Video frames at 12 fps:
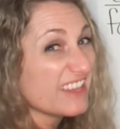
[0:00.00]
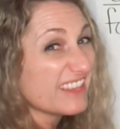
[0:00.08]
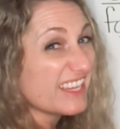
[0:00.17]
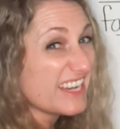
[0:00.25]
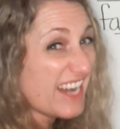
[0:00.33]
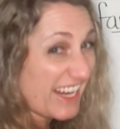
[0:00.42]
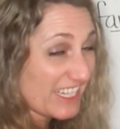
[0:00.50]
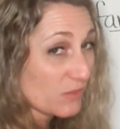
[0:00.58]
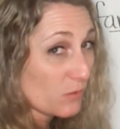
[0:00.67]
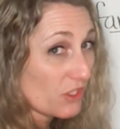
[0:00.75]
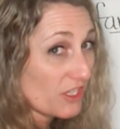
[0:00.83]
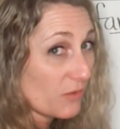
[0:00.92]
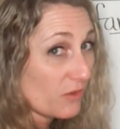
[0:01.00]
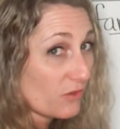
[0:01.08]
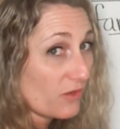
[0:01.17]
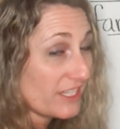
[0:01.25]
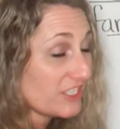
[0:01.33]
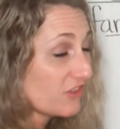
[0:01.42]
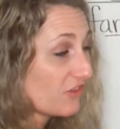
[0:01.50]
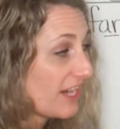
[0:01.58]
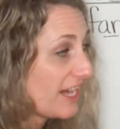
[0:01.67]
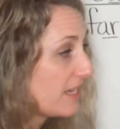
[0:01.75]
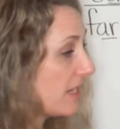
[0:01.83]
The next word that we're going to write